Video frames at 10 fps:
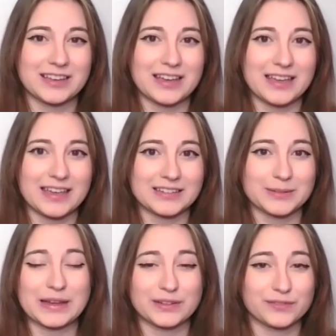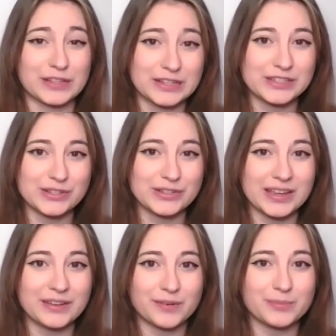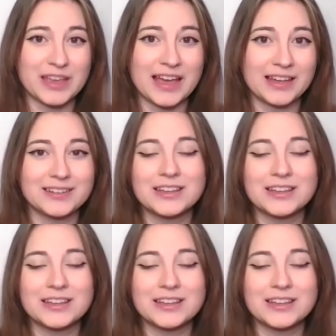and amount of leads you can get from the ad,